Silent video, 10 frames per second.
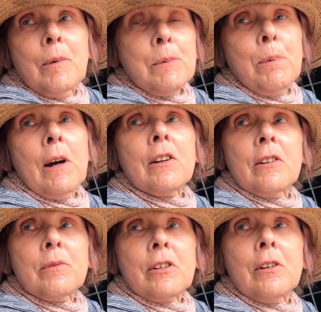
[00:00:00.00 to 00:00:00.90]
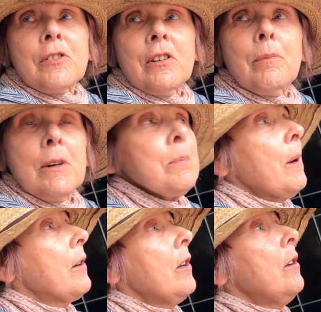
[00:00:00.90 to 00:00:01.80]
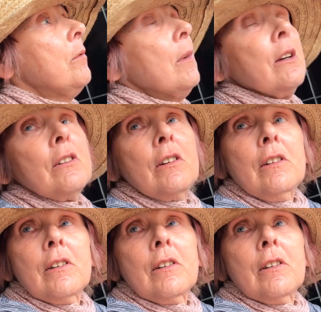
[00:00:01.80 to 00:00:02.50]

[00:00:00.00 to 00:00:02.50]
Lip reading: Best part of themselves and their best part of their humanity.